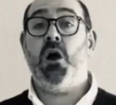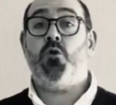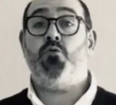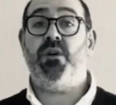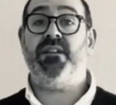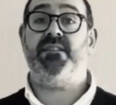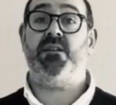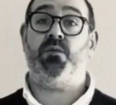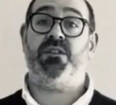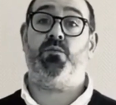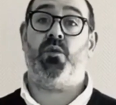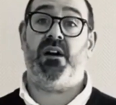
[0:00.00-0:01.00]
Rinsing
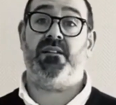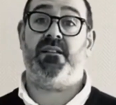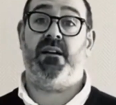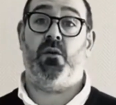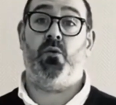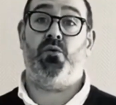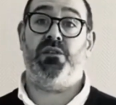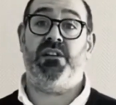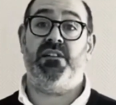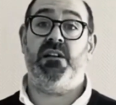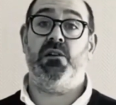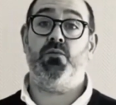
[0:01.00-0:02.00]
with water only
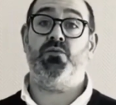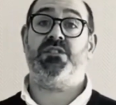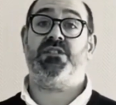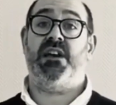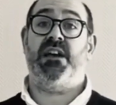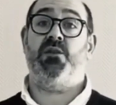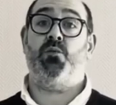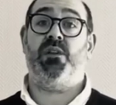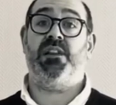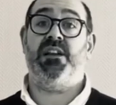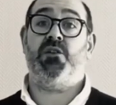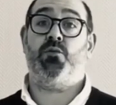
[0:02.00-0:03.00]
dilutes and
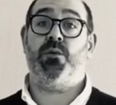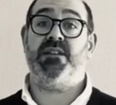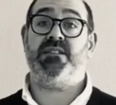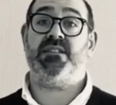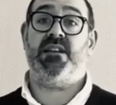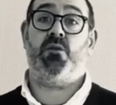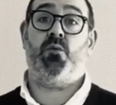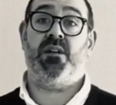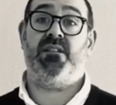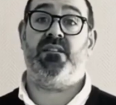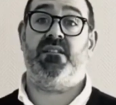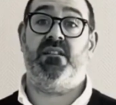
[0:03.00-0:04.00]
will increase the
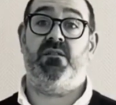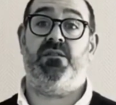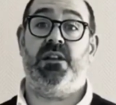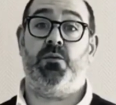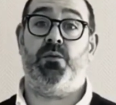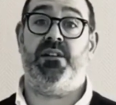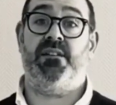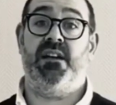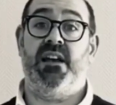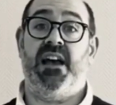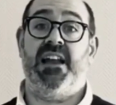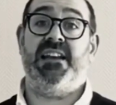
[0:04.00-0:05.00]
quantity of liquid
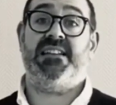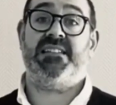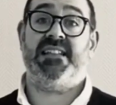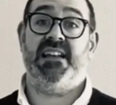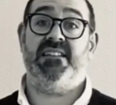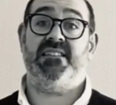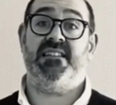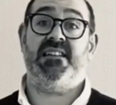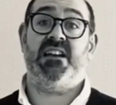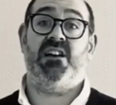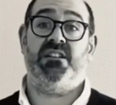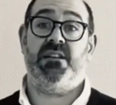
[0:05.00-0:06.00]
and extend the
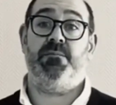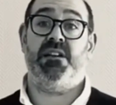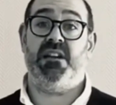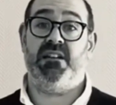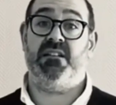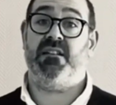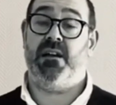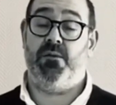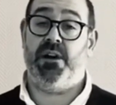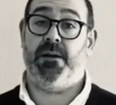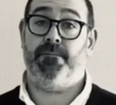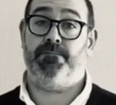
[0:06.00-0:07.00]
contaminated area.